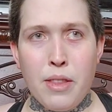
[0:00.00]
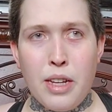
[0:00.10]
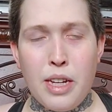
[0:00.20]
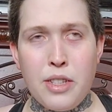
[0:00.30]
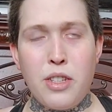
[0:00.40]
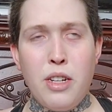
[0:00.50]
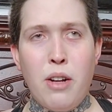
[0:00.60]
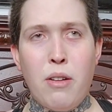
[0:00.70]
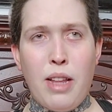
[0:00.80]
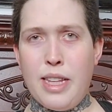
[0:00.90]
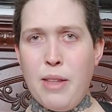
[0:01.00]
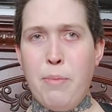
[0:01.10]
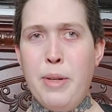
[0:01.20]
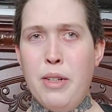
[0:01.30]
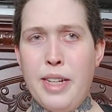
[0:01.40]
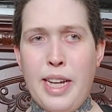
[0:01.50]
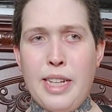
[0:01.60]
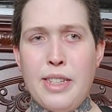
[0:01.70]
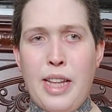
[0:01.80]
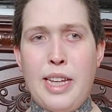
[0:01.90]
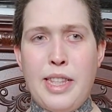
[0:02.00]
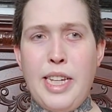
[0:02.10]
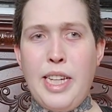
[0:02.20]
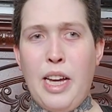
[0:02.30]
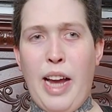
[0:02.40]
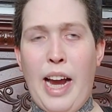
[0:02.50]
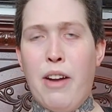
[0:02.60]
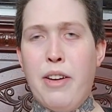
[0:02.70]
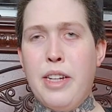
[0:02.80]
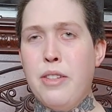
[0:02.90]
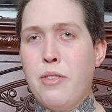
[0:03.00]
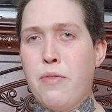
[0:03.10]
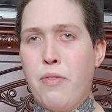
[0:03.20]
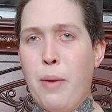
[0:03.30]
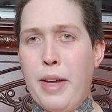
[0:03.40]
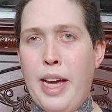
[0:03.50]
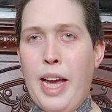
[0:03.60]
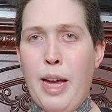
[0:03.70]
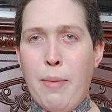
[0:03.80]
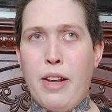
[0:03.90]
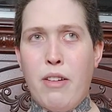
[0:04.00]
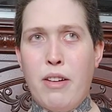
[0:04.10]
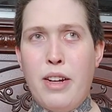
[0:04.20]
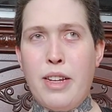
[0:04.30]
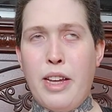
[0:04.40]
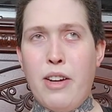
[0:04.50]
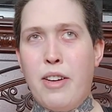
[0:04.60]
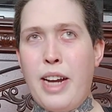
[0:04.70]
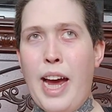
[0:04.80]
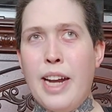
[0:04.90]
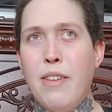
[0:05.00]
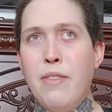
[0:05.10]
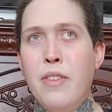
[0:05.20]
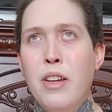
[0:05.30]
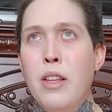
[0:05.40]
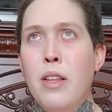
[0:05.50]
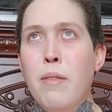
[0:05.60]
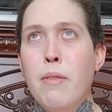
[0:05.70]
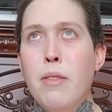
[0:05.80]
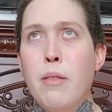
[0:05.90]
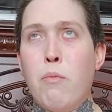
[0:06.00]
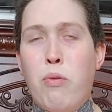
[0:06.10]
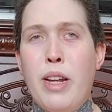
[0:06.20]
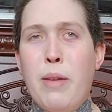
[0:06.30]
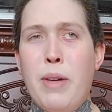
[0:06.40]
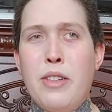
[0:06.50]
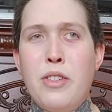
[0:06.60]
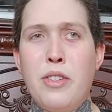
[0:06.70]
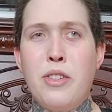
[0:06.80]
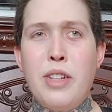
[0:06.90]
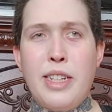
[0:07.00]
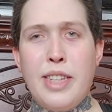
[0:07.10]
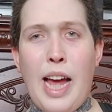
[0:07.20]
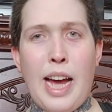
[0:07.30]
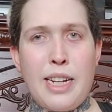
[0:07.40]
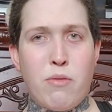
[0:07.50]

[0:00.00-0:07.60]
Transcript: it's, like the buildings, like the areas from the game that are kind of pretty much exact